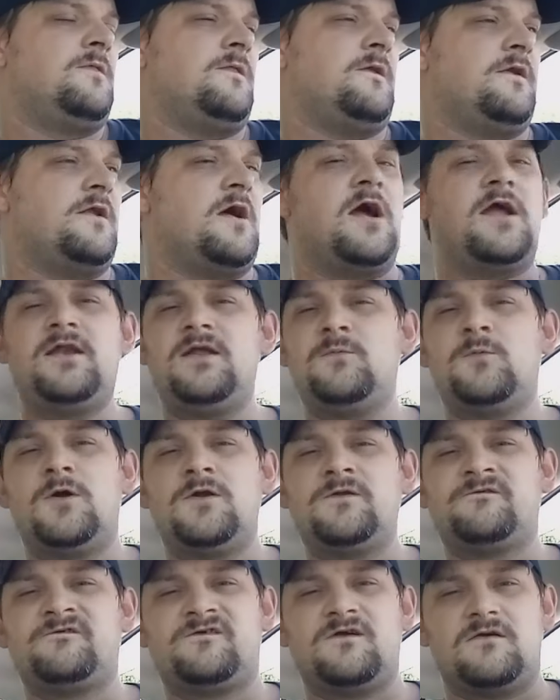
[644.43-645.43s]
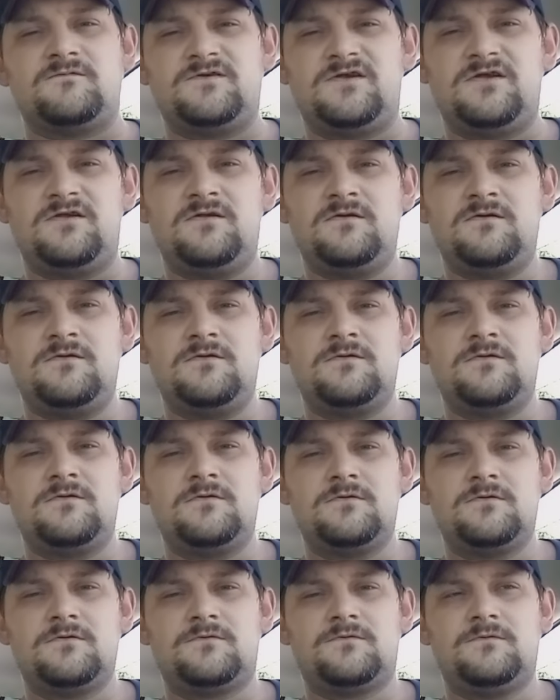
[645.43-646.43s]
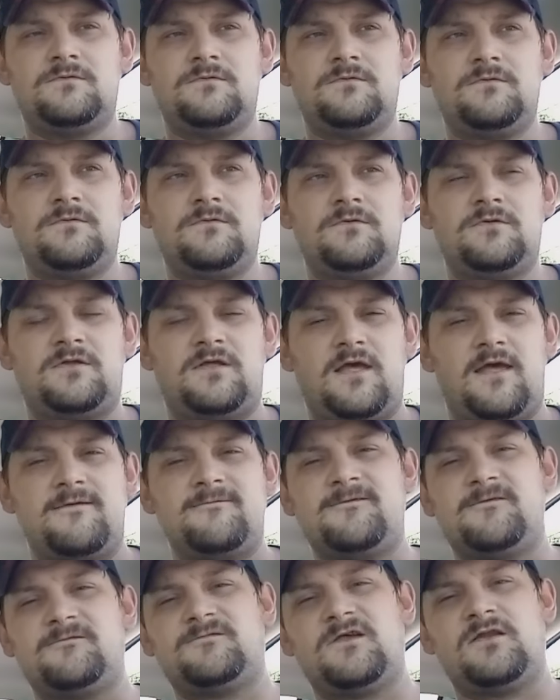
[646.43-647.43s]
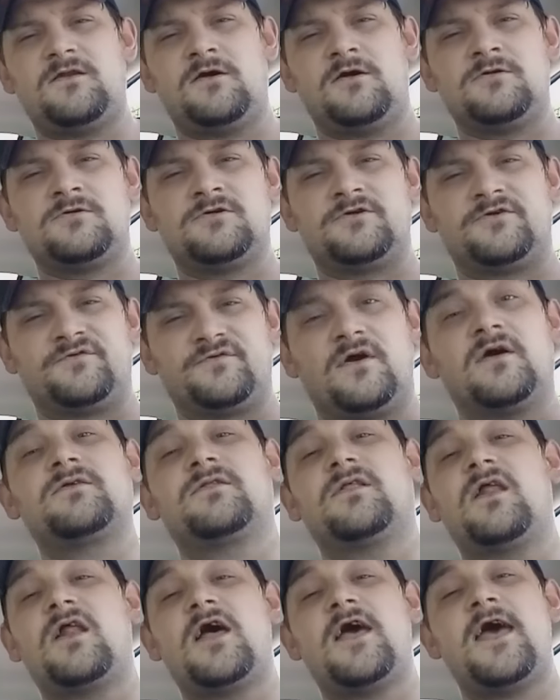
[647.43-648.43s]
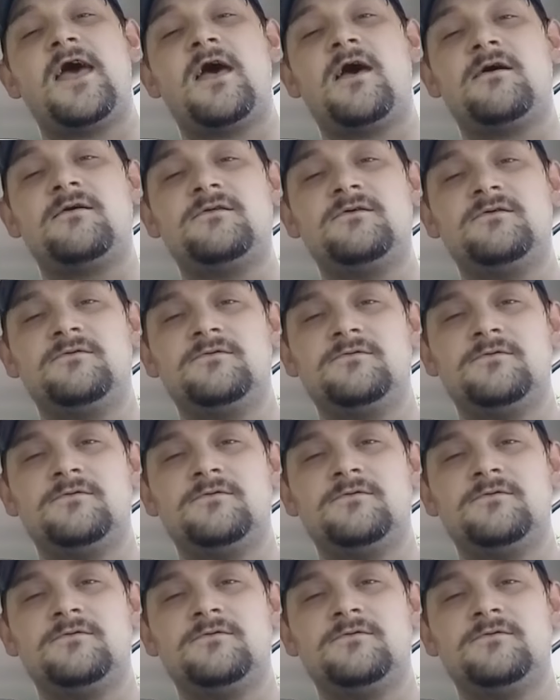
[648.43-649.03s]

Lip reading: 91 Chevy K1500 truck that I had